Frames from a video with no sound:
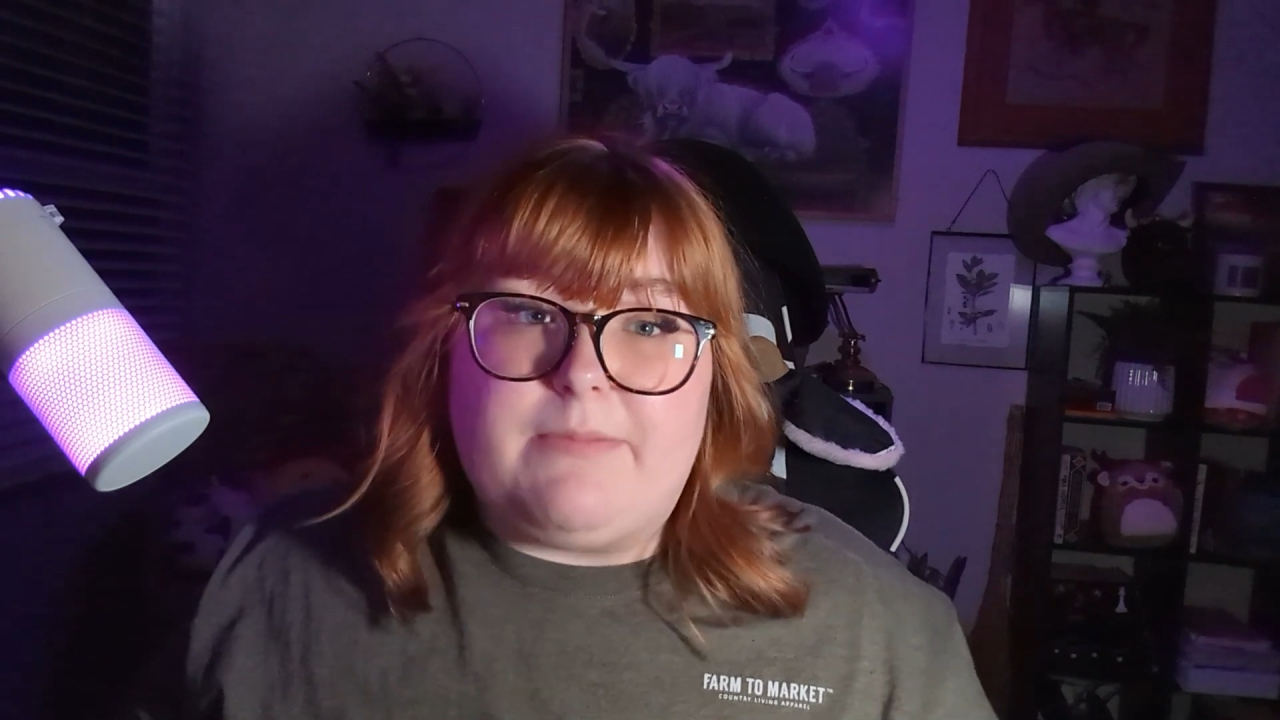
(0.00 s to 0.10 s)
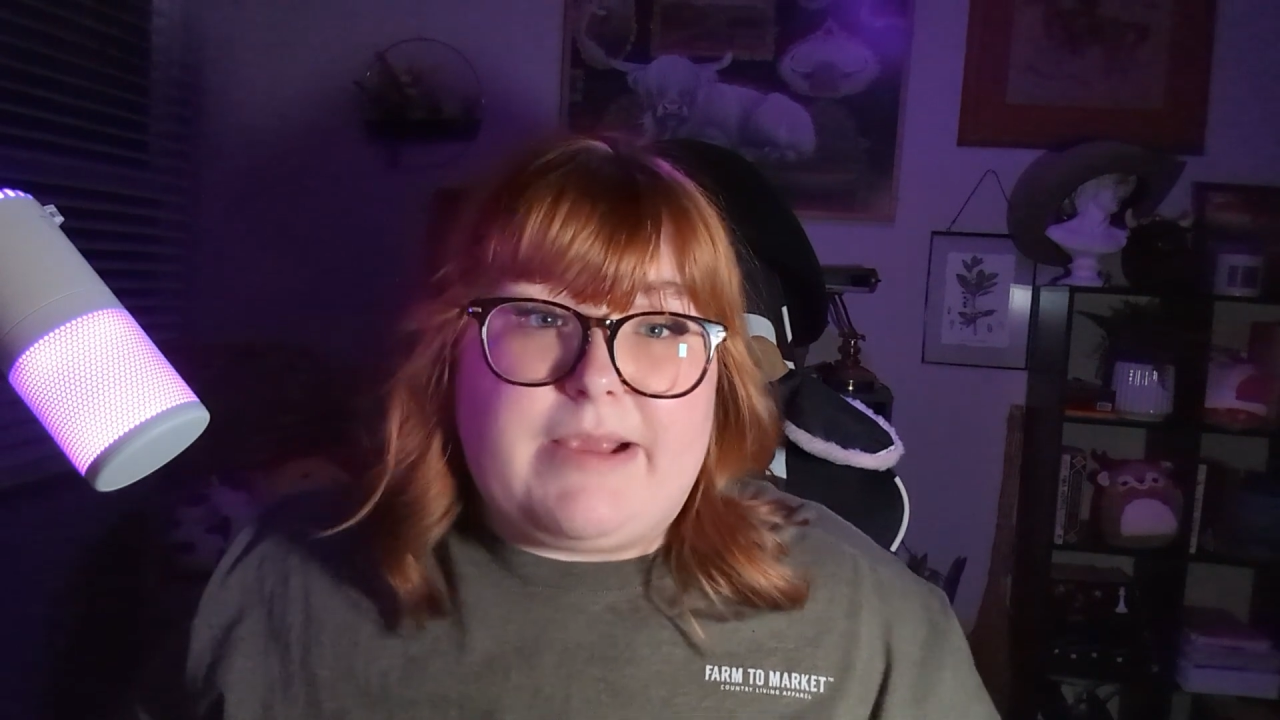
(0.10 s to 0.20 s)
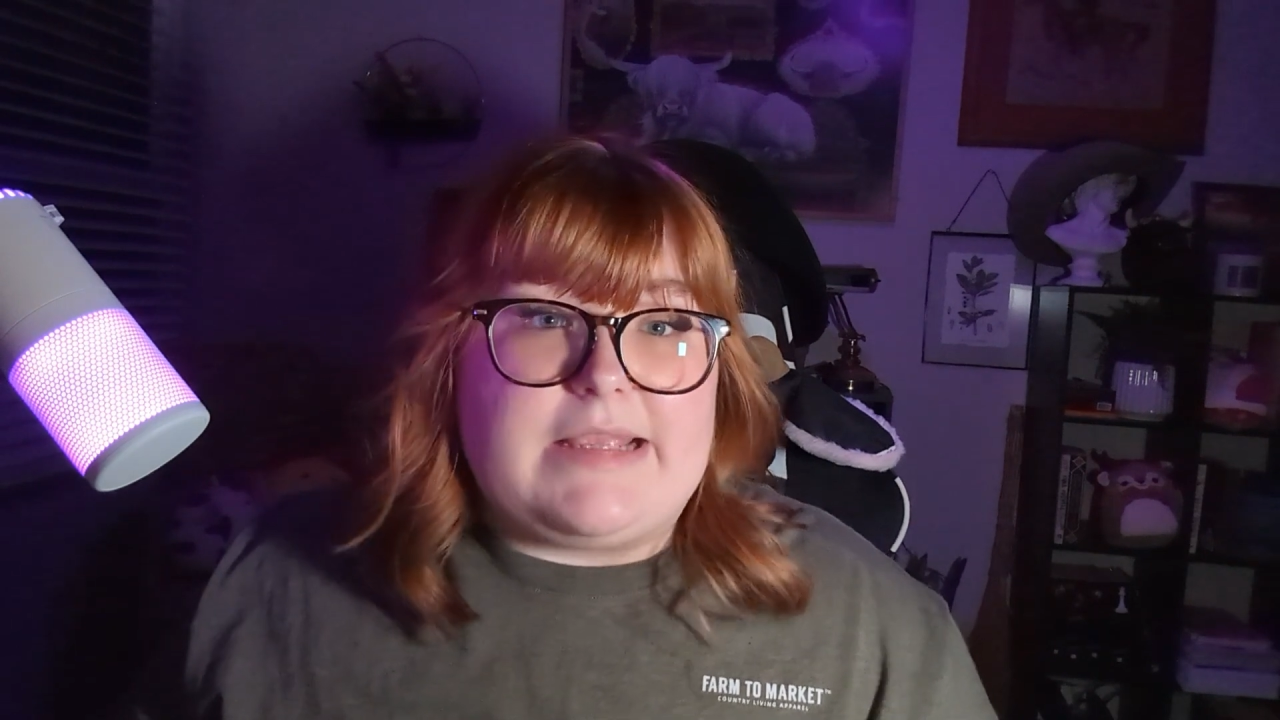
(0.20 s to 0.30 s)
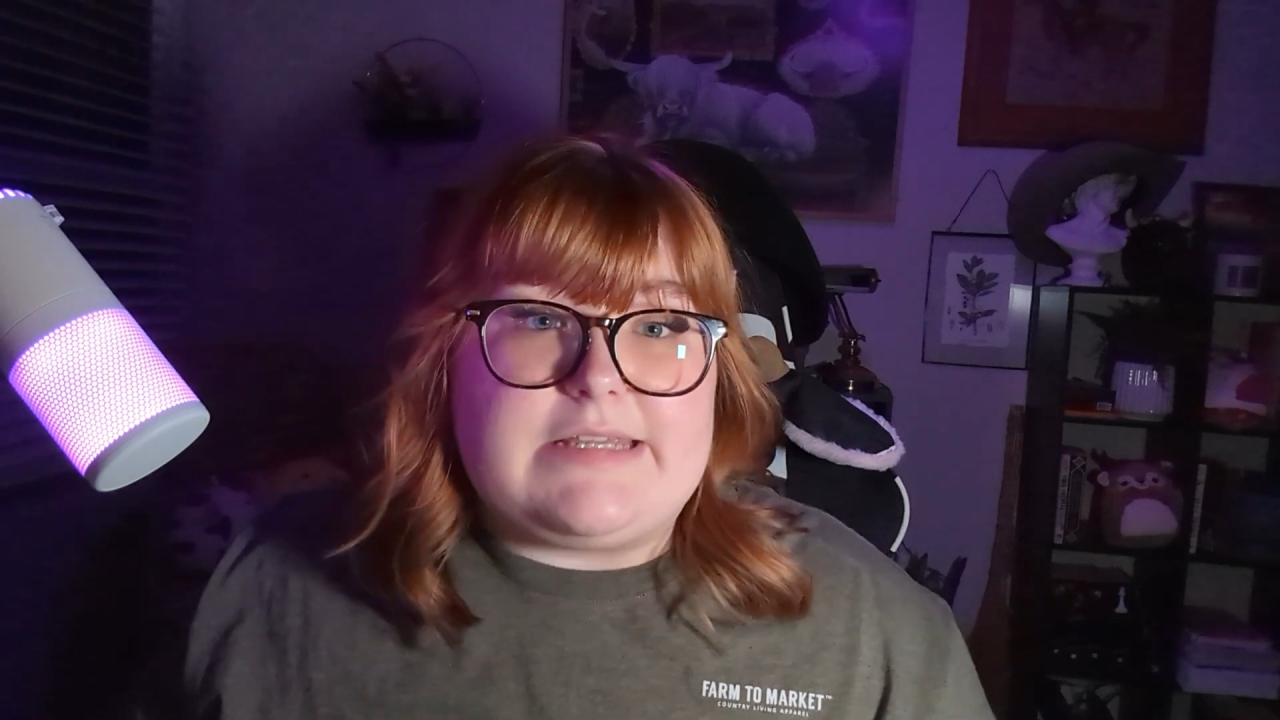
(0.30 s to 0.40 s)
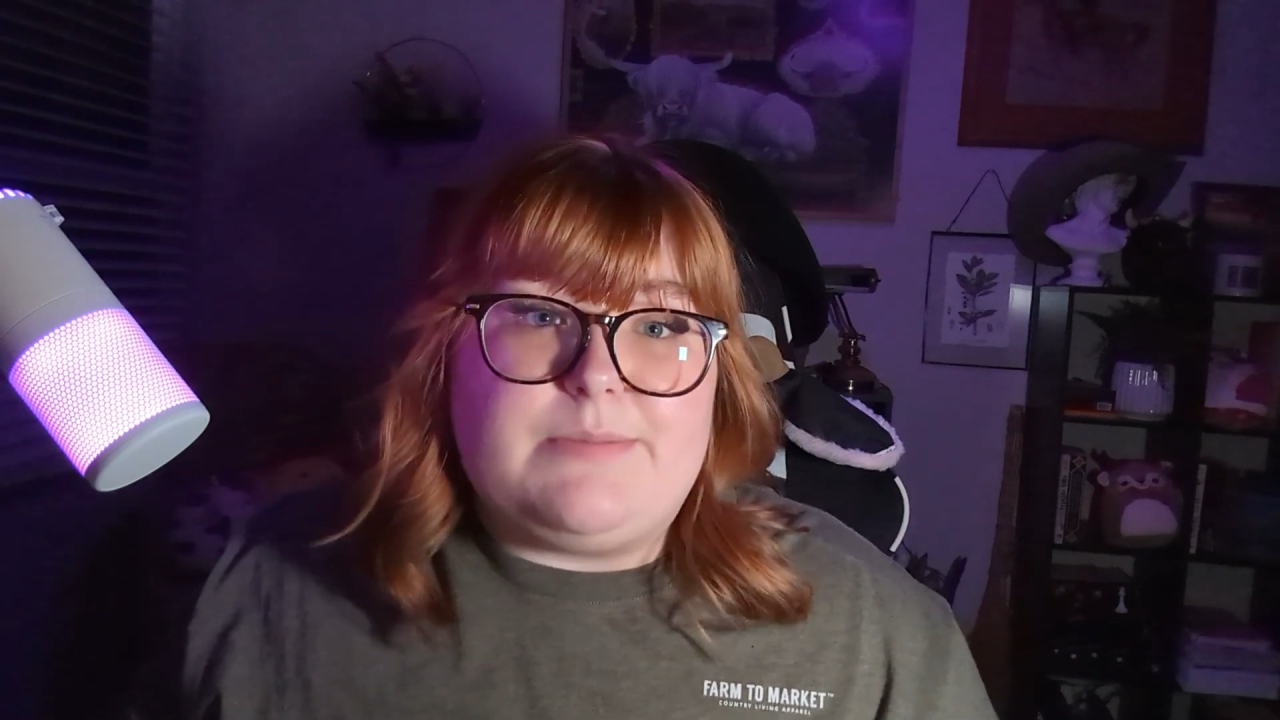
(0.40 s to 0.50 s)

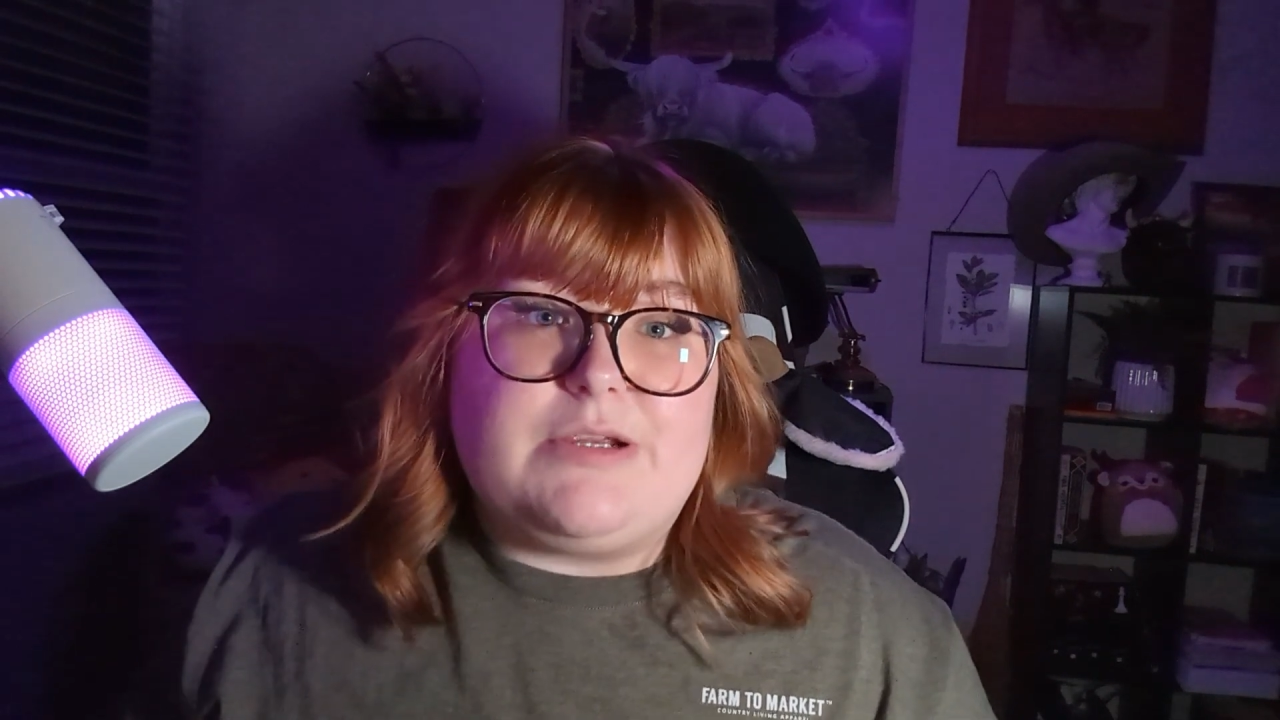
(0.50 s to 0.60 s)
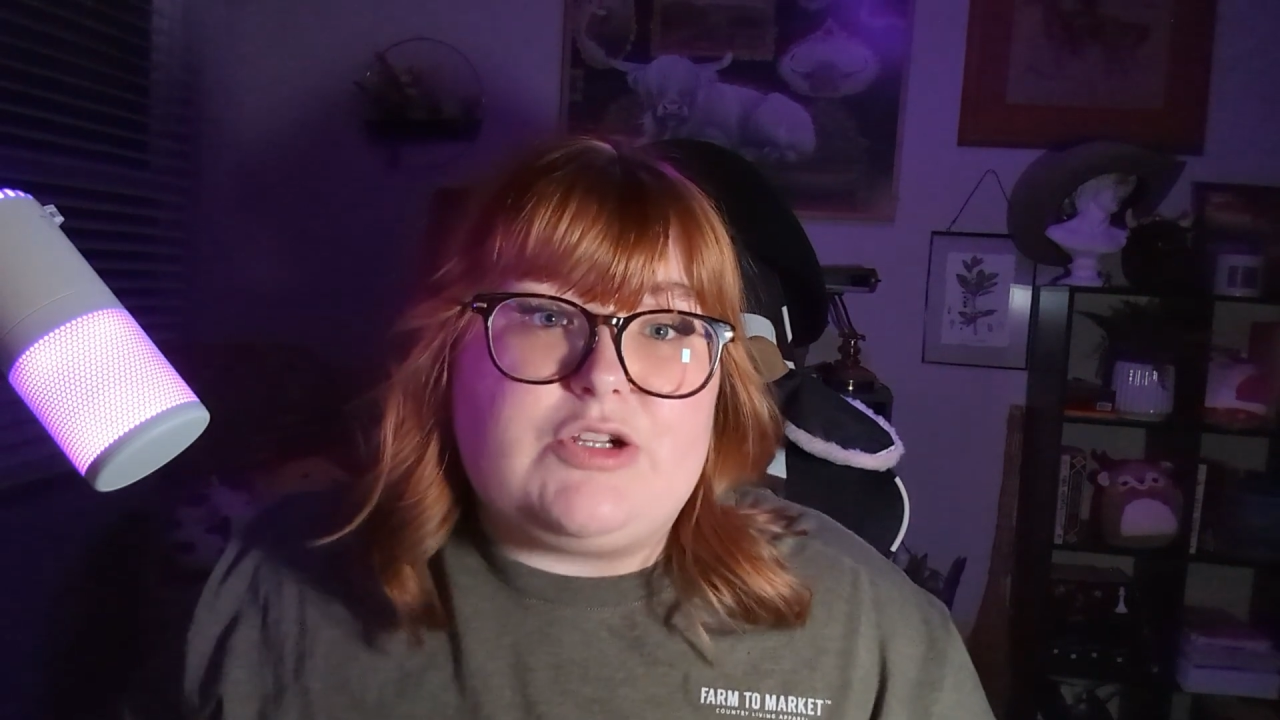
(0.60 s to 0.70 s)
like I said, make